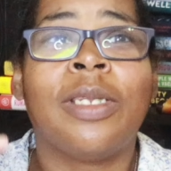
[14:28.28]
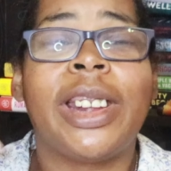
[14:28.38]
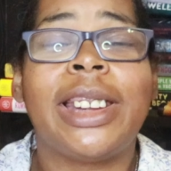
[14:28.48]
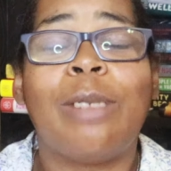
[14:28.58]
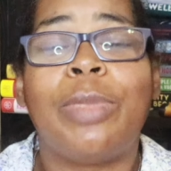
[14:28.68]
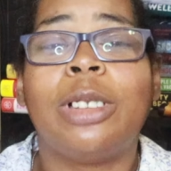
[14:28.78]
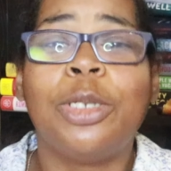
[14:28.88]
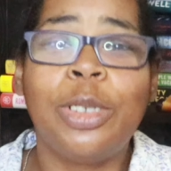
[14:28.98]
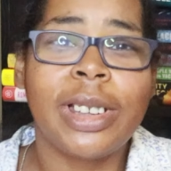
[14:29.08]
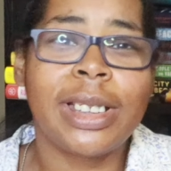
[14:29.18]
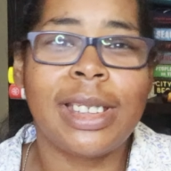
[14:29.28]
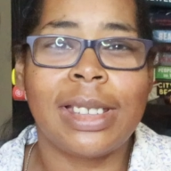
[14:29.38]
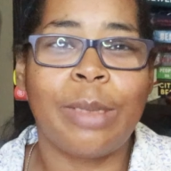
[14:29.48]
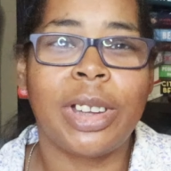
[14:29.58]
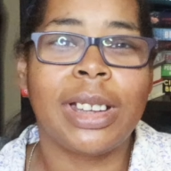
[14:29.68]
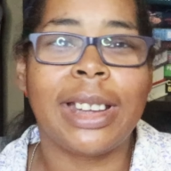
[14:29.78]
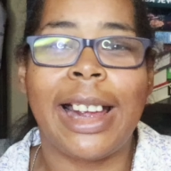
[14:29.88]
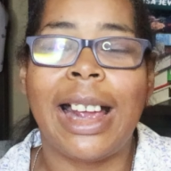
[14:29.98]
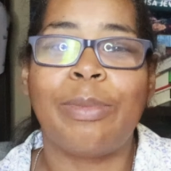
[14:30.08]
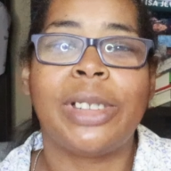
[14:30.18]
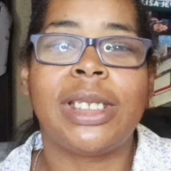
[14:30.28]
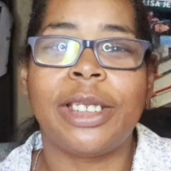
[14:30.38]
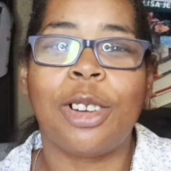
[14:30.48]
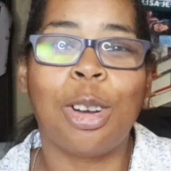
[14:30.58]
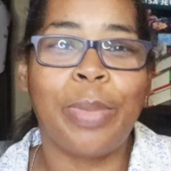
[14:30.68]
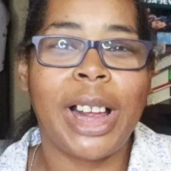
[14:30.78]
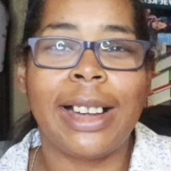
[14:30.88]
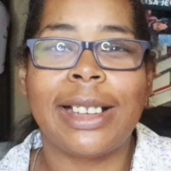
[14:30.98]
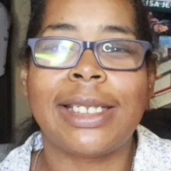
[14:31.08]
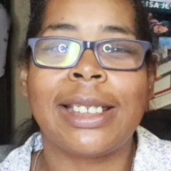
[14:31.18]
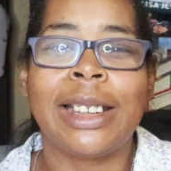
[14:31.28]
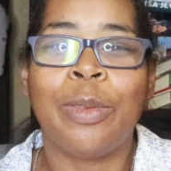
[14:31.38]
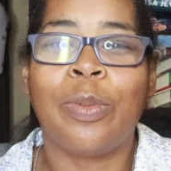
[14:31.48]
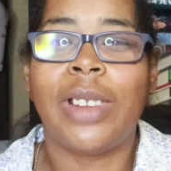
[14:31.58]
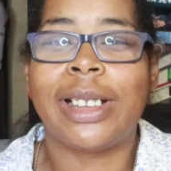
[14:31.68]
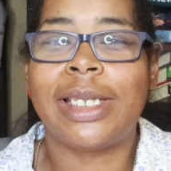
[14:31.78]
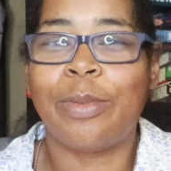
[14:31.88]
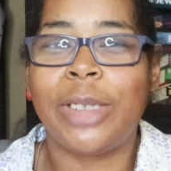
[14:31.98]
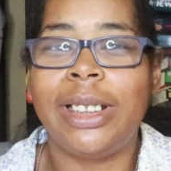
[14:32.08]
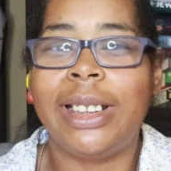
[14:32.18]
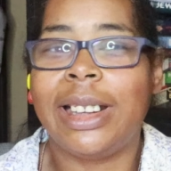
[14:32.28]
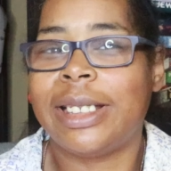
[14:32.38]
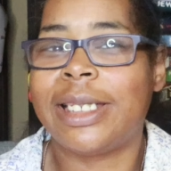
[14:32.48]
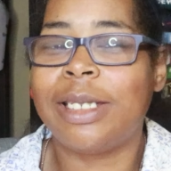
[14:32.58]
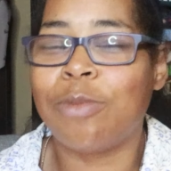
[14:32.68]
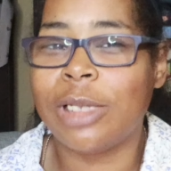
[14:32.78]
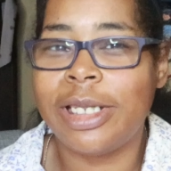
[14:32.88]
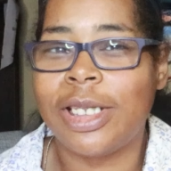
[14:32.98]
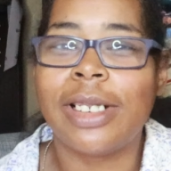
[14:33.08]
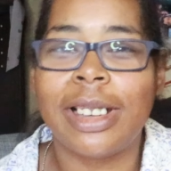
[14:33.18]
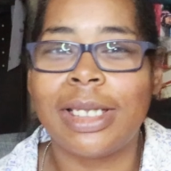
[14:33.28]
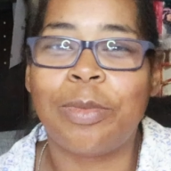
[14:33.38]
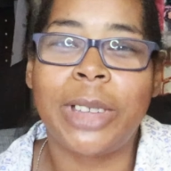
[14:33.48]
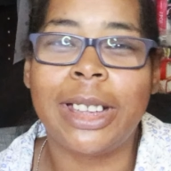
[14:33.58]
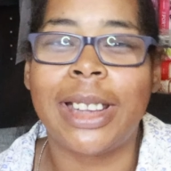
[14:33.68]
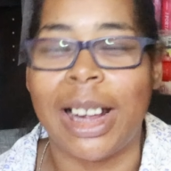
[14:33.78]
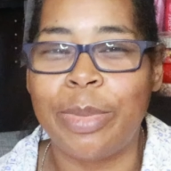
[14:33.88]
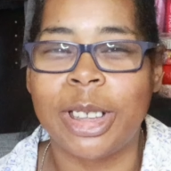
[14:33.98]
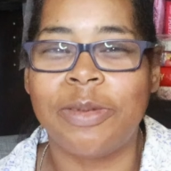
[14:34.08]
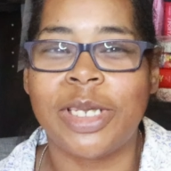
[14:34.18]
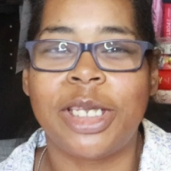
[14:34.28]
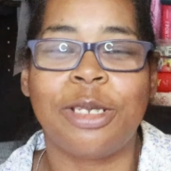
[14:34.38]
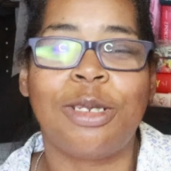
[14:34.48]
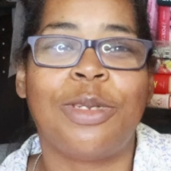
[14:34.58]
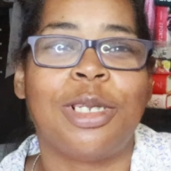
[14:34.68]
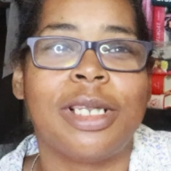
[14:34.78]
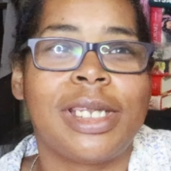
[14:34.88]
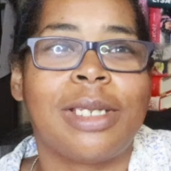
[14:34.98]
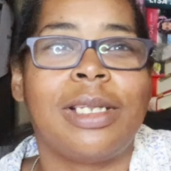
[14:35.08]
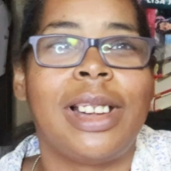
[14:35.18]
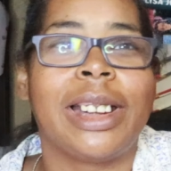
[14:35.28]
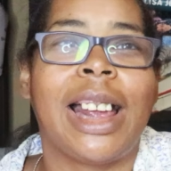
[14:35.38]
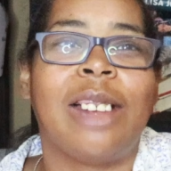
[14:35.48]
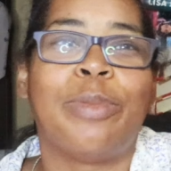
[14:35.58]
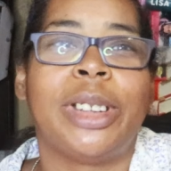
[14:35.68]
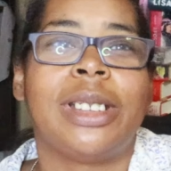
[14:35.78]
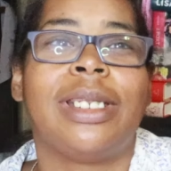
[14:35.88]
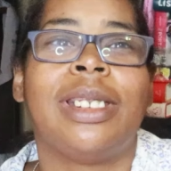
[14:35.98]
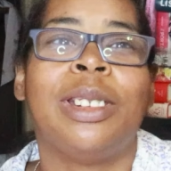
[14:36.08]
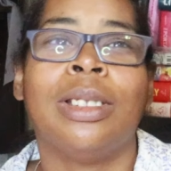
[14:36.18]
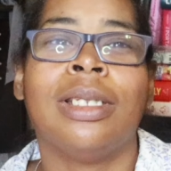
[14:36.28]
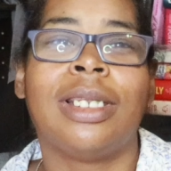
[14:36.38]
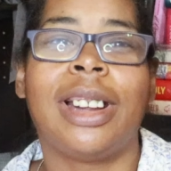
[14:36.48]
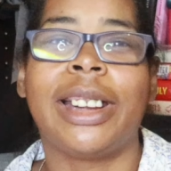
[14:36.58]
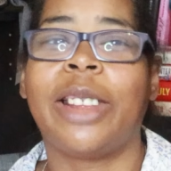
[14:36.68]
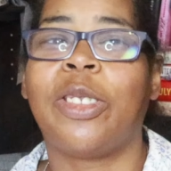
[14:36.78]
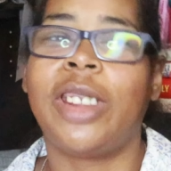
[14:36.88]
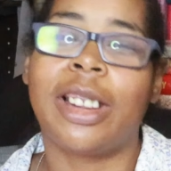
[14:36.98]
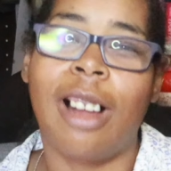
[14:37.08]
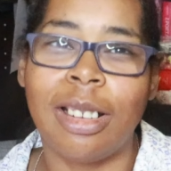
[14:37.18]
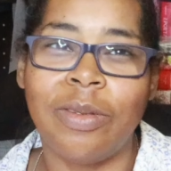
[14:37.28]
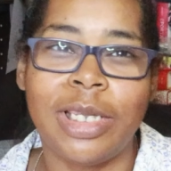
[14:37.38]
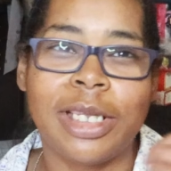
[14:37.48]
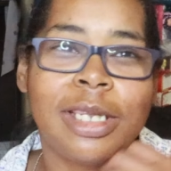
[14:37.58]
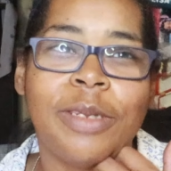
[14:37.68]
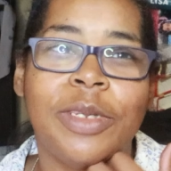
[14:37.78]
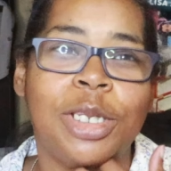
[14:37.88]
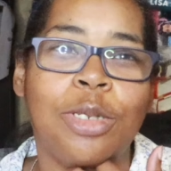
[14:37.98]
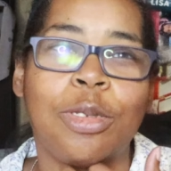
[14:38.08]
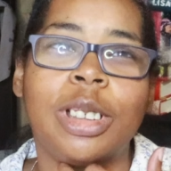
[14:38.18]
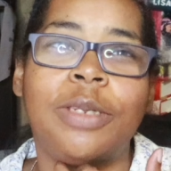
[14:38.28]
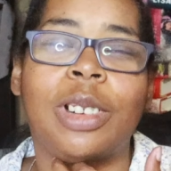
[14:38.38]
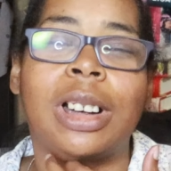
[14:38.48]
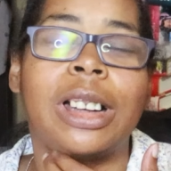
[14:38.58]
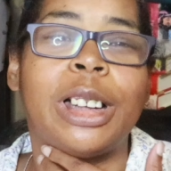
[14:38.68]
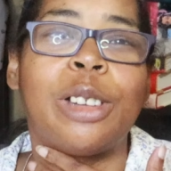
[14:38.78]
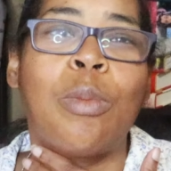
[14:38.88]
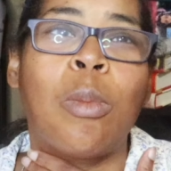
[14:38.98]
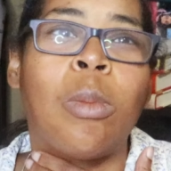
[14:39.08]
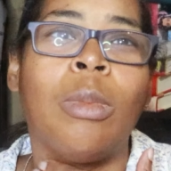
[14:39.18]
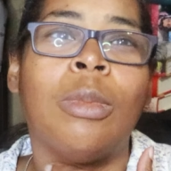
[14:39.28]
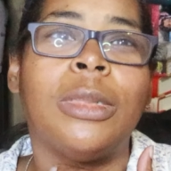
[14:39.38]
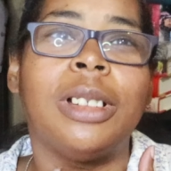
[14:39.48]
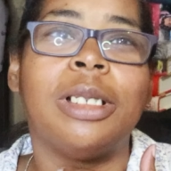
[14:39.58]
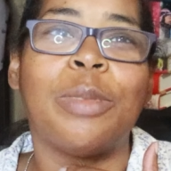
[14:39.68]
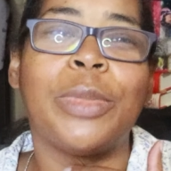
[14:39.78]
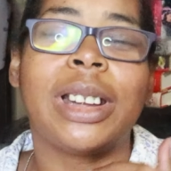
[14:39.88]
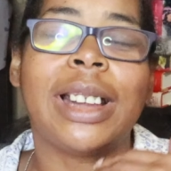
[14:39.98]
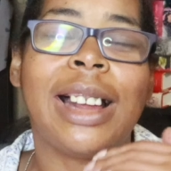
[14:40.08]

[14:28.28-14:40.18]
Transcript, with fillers: they kept alluding to something that happened in her past that to me didn't really turn out to be that big of a deal for it to like have been like the conflict of the story for her um